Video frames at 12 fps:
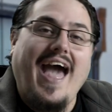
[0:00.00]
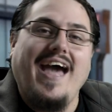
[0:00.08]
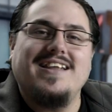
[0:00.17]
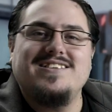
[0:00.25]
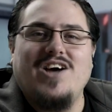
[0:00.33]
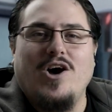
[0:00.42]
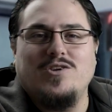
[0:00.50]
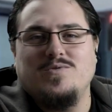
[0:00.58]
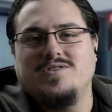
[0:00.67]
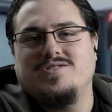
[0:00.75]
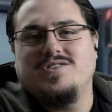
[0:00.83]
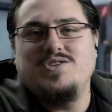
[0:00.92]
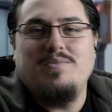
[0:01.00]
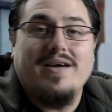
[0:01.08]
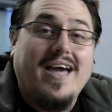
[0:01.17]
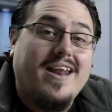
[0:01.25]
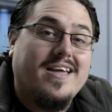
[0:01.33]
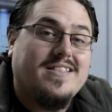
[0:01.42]
And onward to a new
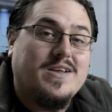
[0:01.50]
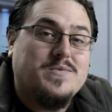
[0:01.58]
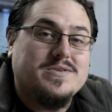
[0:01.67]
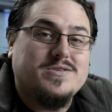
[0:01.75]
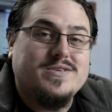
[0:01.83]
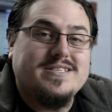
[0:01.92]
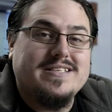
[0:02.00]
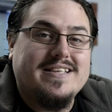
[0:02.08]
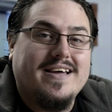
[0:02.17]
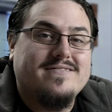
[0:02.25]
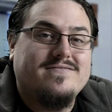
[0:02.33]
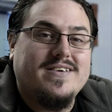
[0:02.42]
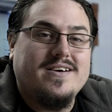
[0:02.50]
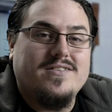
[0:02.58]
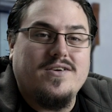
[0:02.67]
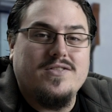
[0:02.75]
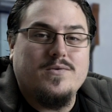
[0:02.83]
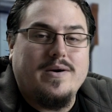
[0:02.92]
mechanic that was recently
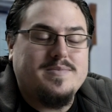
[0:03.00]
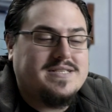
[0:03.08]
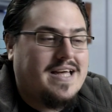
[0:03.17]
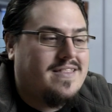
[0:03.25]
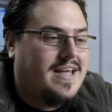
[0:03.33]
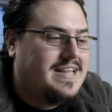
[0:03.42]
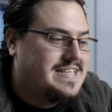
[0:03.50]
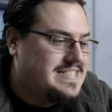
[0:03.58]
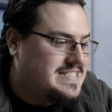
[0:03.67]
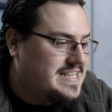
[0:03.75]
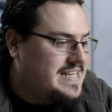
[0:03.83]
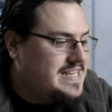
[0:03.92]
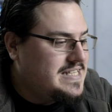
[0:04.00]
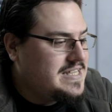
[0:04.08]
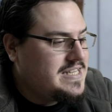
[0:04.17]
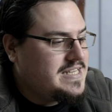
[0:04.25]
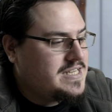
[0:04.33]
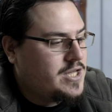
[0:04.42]
unveiled on the website, that is
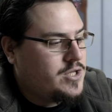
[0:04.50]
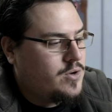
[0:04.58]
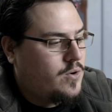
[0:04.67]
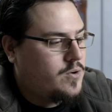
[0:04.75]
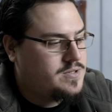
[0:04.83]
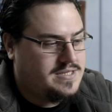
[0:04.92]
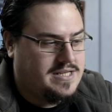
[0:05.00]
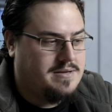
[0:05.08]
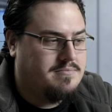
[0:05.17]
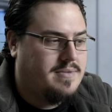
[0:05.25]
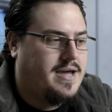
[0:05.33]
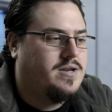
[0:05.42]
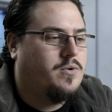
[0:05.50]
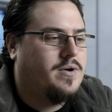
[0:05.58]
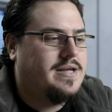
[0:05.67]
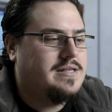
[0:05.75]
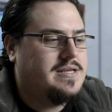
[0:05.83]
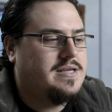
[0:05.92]
healing your teammate
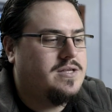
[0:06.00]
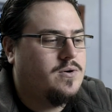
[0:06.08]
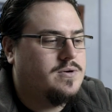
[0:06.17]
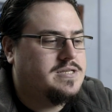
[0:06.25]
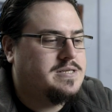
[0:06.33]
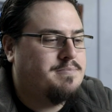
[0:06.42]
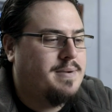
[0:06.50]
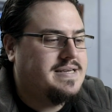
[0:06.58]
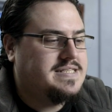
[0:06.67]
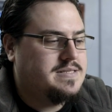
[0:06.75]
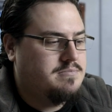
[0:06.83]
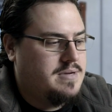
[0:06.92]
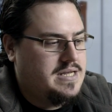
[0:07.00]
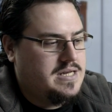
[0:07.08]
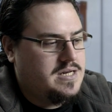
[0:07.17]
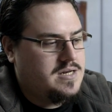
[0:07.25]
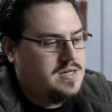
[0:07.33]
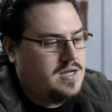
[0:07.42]
or healing your
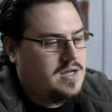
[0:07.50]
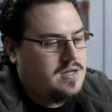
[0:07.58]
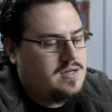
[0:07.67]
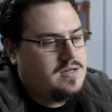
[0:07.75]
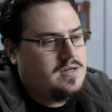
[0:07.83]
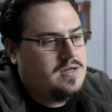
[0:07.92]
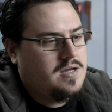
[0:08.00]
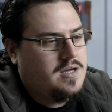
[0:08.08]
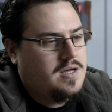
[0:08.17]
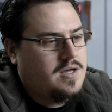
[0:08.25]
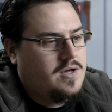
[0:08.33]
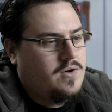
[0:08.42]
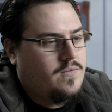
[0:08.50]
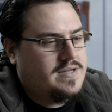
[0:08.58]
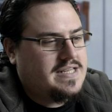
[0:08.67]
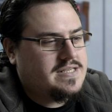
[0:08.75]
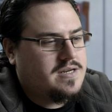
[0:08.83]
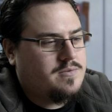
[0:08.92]
spaceman.
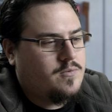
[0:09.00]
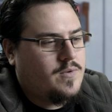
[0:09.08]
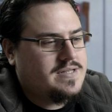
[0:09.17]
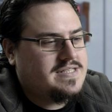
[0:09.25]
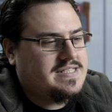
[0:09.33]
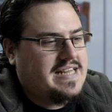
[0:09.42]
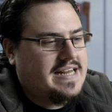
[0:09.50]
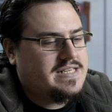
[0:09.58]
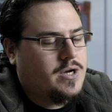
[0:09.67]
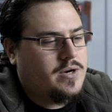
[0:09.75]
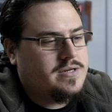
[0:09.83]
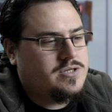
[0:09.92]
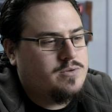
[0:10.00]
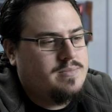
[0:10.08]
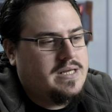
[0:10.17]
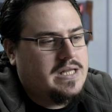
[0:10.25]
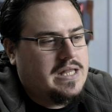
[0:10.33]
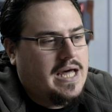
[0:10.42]
What's that going to
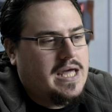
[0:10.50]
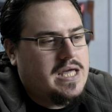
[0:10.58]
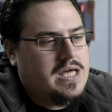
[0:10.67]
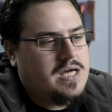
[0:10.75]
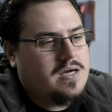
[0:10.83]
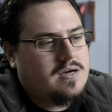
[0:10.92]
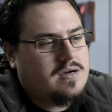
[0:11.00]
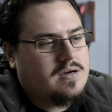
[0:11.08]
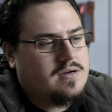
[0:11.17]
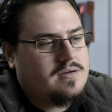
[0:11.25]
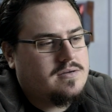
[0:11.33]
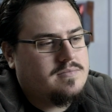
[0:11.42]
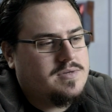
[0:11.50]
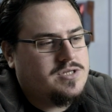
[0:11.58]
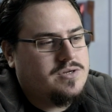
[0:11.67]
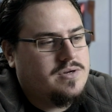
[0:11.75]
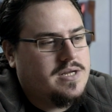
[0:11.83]
be like, Mr.